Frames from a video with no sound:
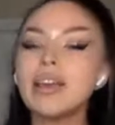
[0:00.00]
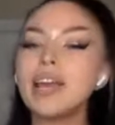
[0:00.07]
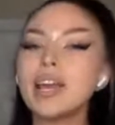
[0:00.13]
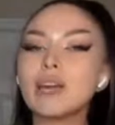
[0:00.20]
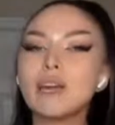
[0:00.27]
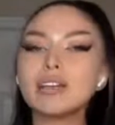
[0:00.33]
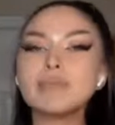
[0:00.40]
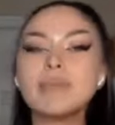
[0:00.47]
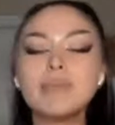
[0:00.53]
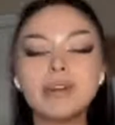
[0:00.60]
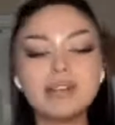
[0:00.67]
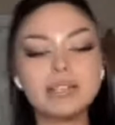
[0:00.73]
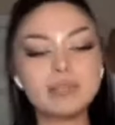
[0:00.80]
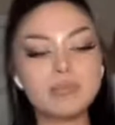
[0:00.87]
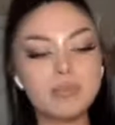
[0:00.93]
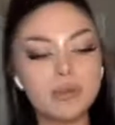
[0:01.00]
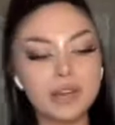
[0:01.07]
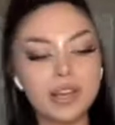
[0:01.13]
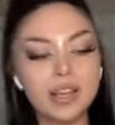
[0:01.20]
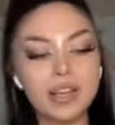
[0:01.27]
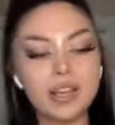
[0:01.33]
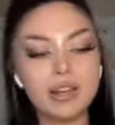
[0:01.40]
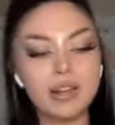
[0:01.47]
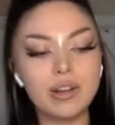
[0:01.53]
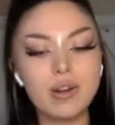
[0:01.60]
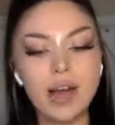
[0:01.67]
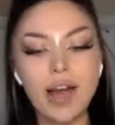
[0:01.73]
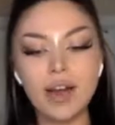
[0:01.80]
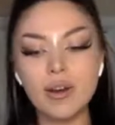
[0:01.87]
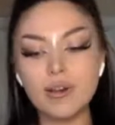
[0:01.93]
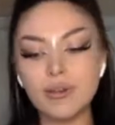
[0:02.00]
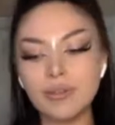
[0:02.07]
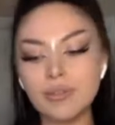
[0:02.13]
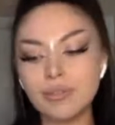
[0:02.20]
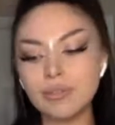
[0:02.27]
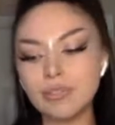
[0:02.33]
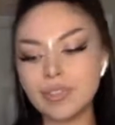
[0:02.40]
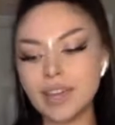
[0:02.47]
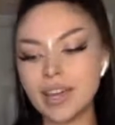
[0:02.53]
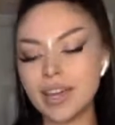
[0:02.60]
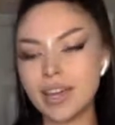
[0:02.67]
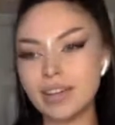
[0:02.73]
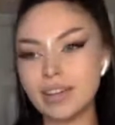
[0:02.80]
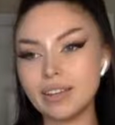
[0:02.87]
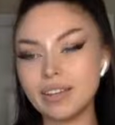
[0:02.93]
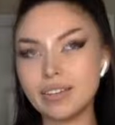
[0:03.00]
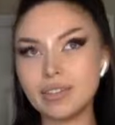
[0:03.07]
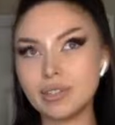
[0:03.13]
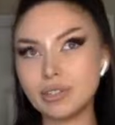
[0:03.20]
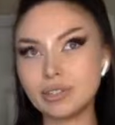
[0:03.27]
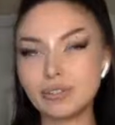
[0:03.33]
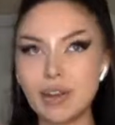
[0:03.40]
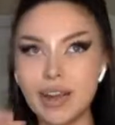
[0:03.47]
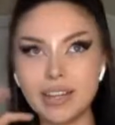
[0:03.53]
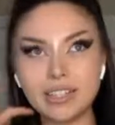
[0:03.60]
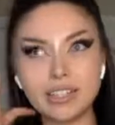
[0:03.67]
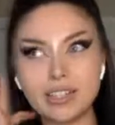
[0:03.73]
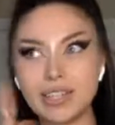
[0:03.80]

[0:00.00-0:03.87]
It crossed my mind this morning. You know how they're trying to,